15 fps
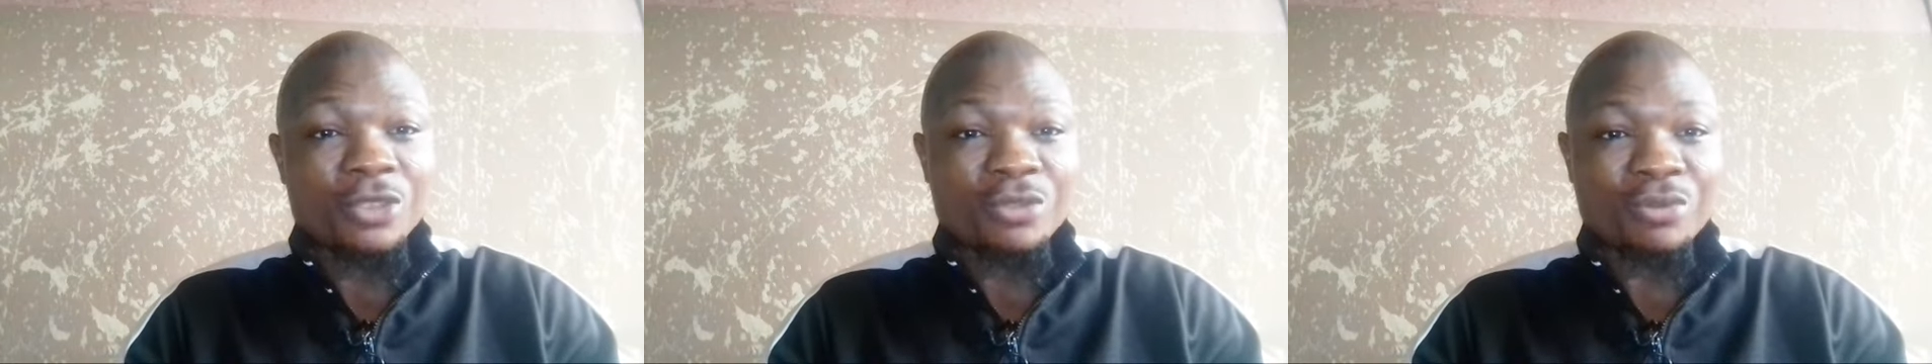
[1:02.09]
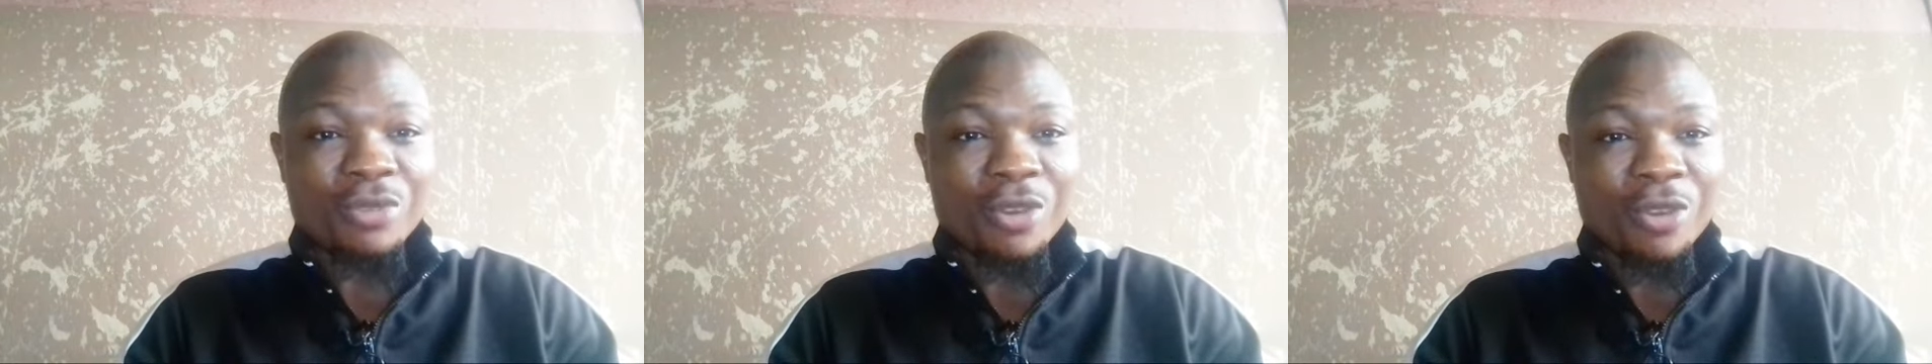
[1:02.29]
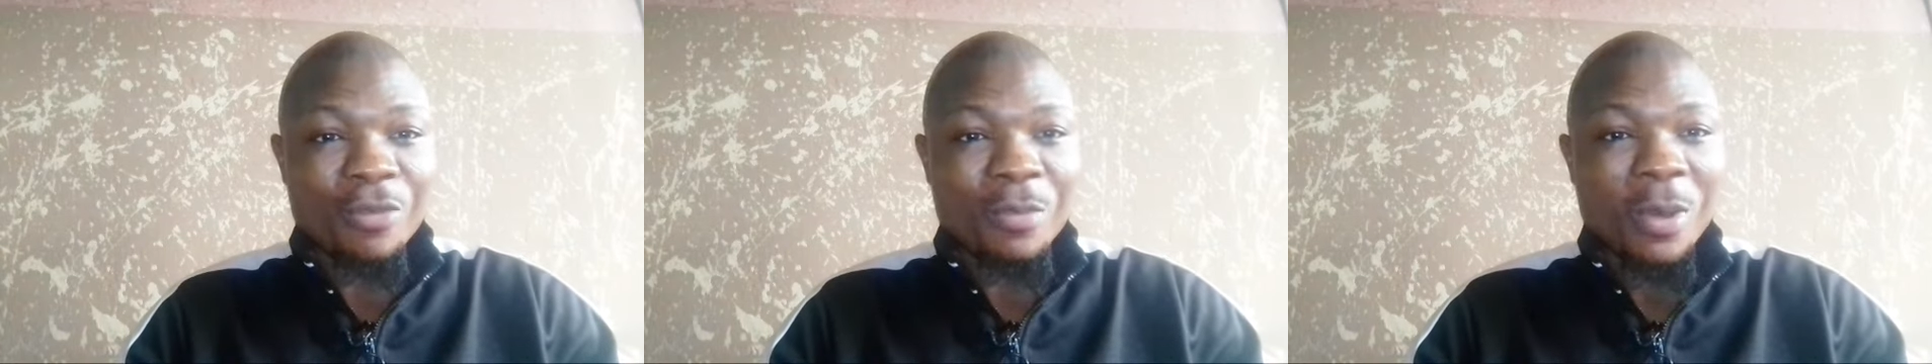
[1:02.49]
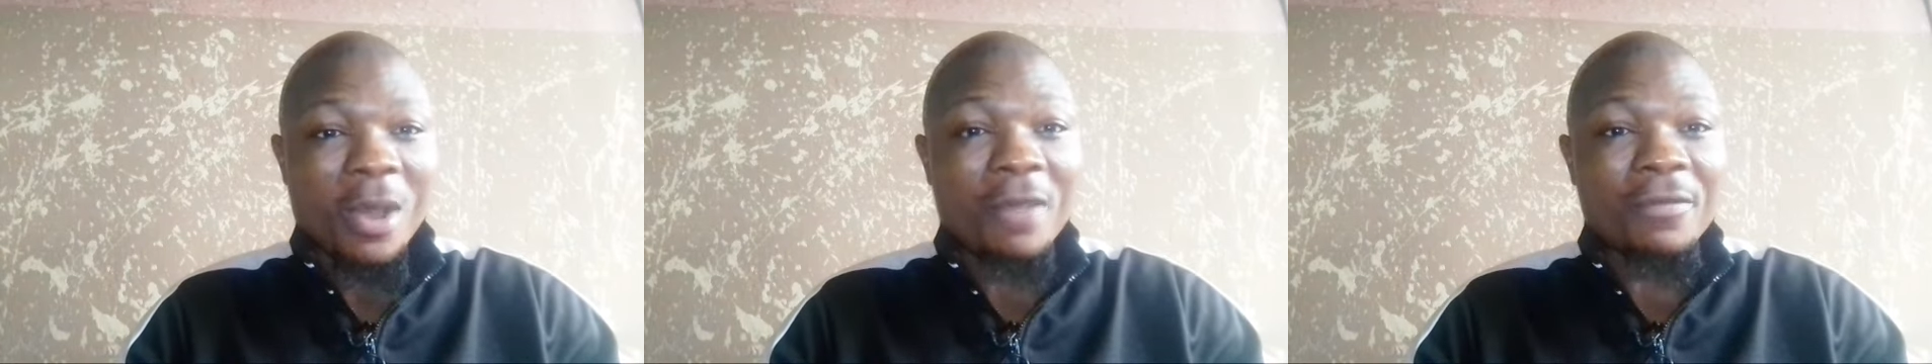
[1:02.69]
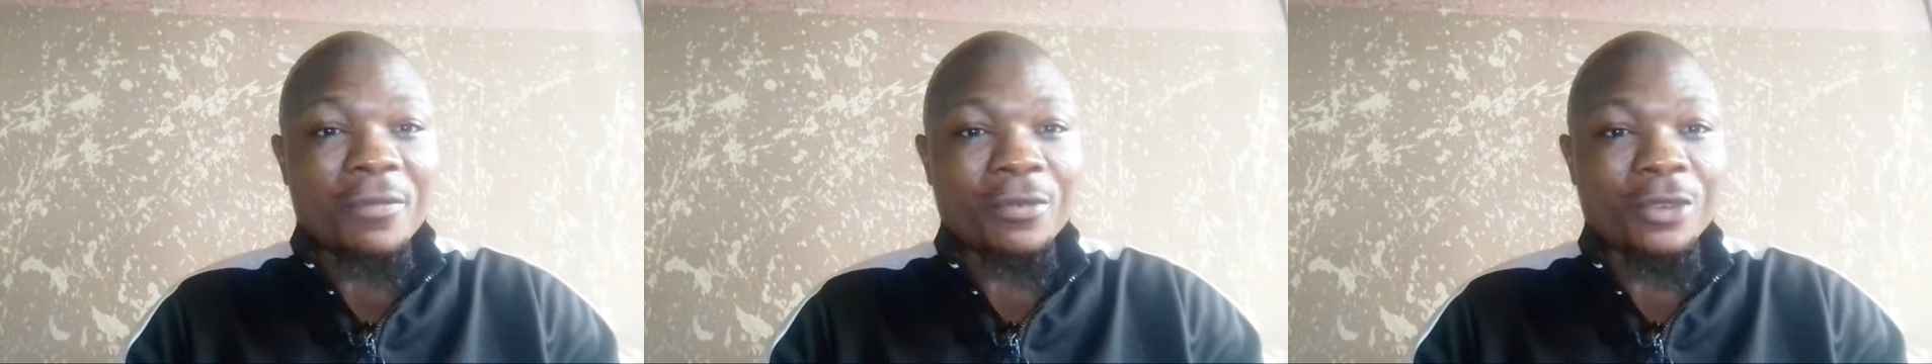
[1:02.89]
a strong,
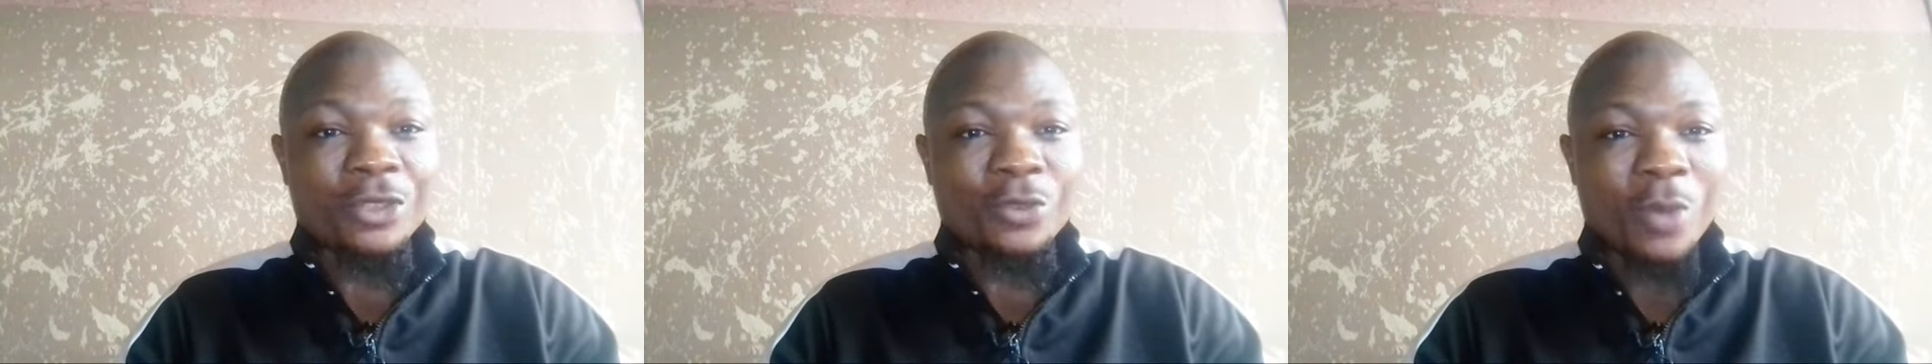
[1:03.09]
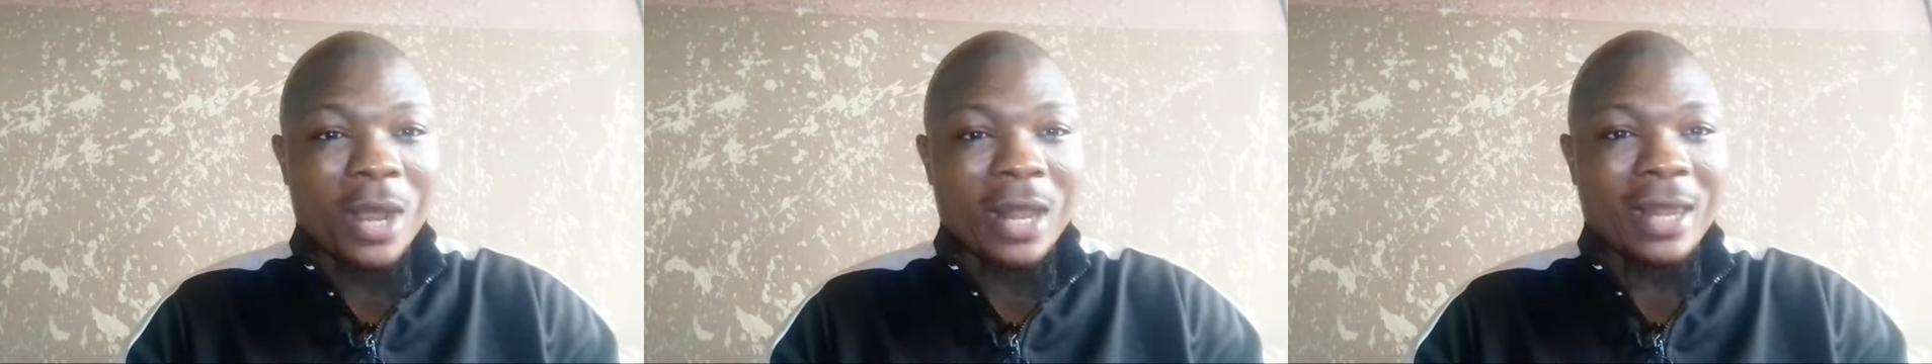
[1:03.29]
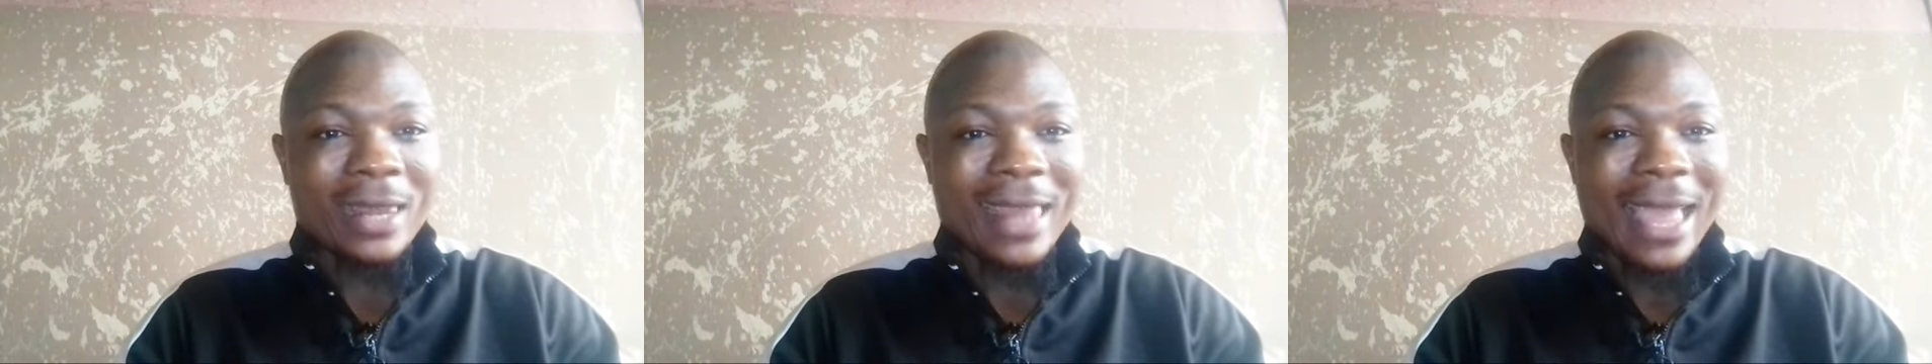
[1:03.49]
powerful ritual